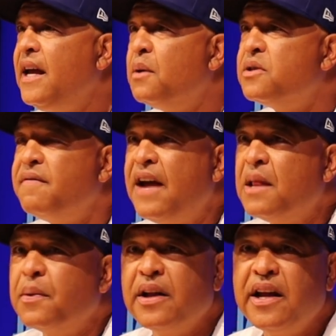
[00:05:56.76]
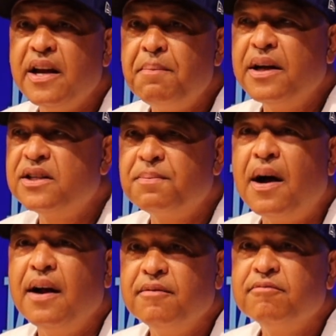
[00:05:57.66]
He was available in a big
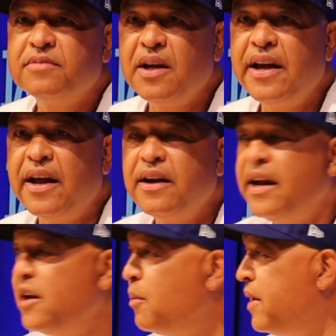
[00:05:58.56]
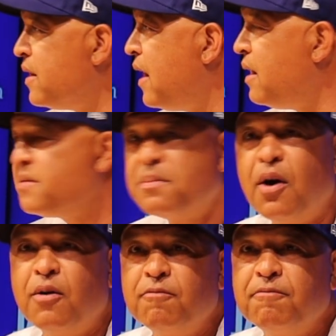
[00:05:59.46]
spot to hit, and he'll be in the lineup
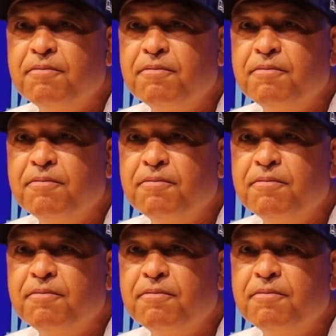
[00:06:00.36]
tomorrow.